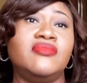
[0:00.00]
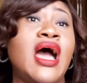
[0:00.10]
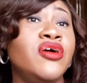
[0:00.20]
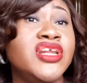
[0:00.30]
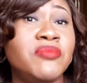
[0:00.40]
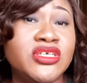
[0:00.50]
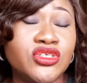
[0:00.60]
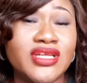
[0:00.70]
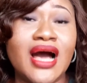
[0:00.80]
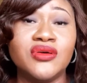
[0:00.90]
I already
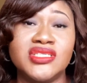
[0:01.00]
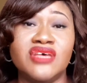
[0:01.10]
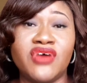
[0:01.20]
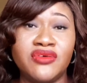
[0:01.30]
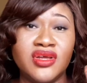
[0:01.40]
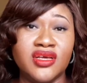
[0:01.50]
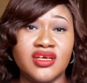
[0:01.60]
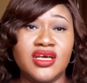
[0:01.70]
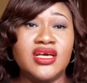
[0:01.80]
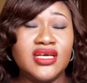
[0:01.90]
mentioned how he's
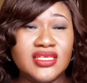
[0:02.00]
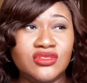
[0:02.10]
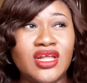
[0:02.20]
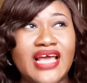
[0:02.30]
not